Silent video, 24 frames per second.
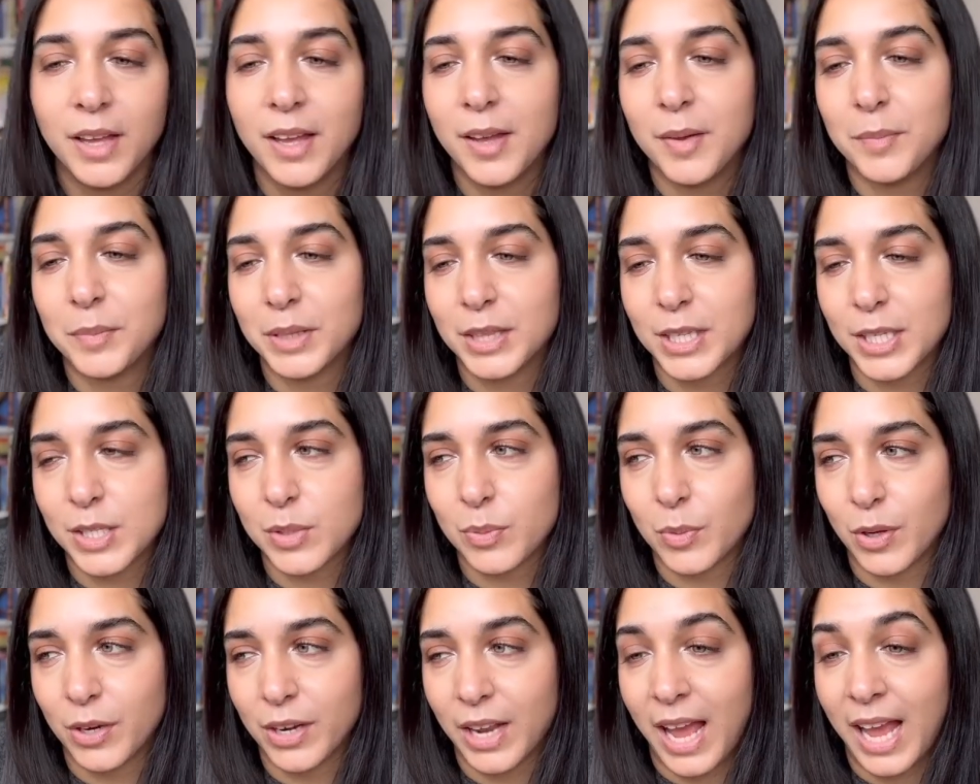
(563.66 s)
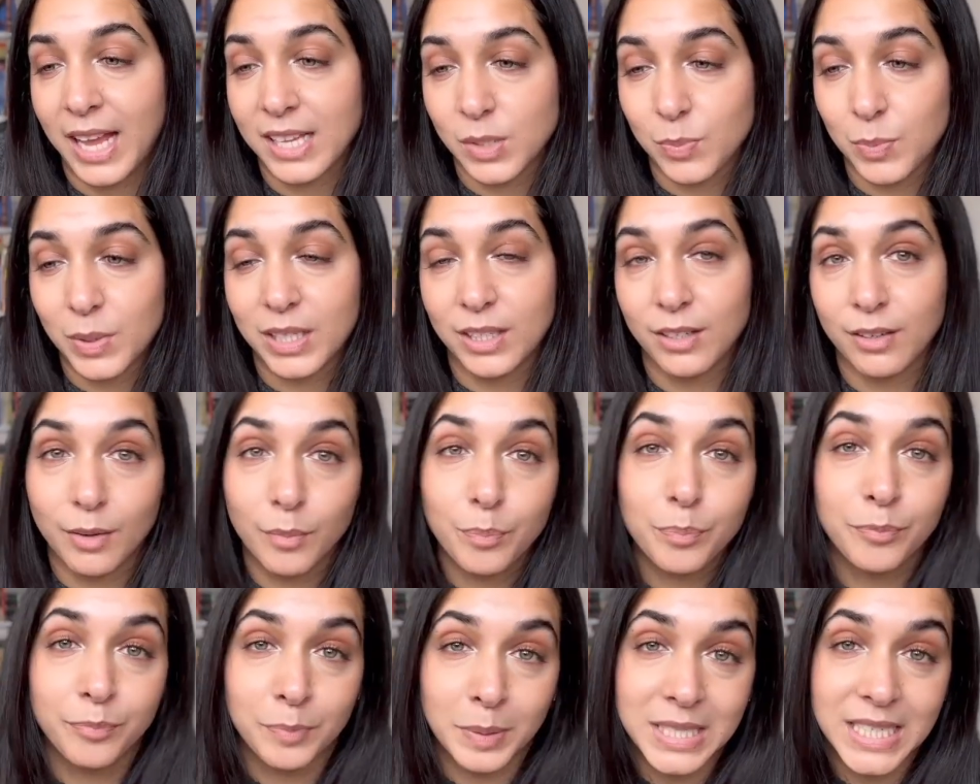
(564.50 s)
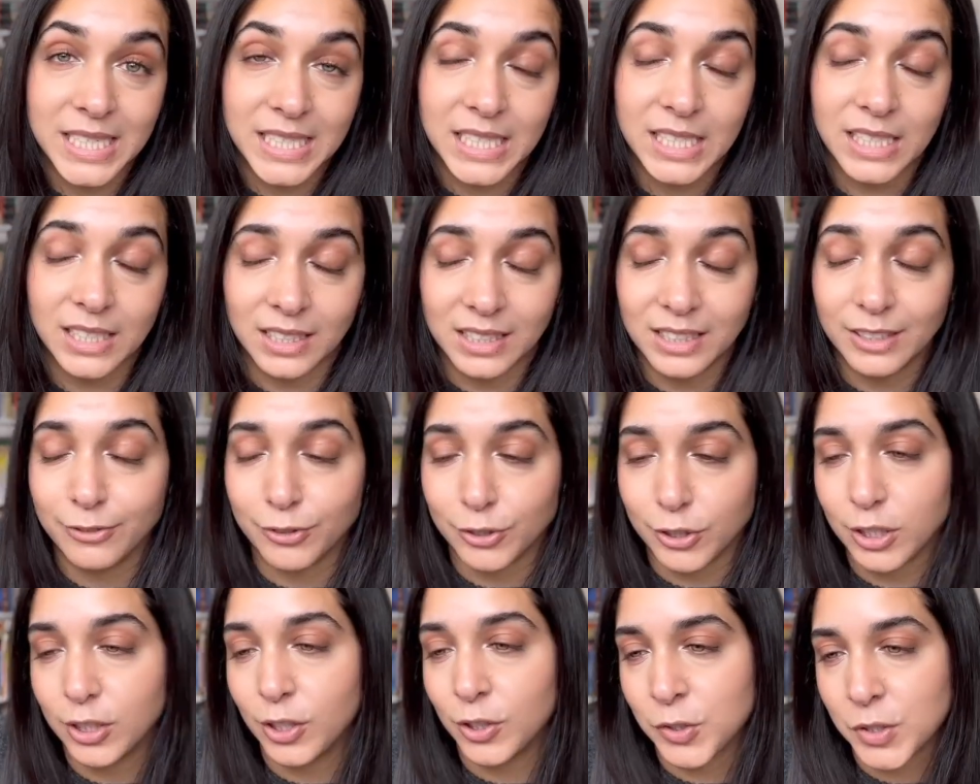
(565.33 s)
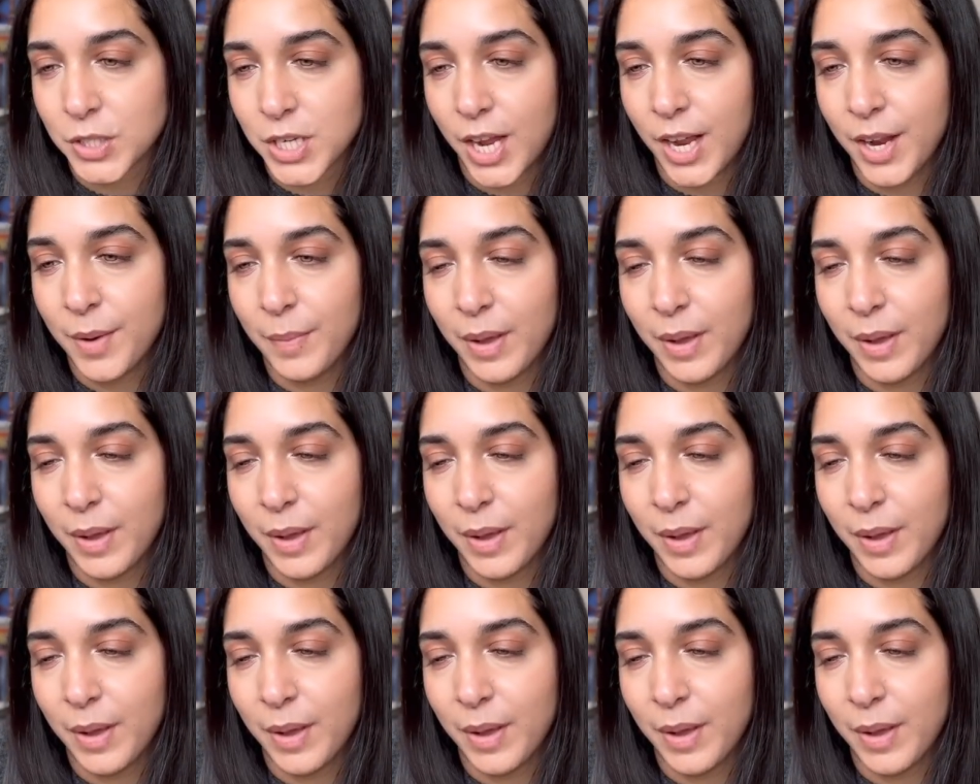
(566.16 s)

but this one has been particularly for a long time,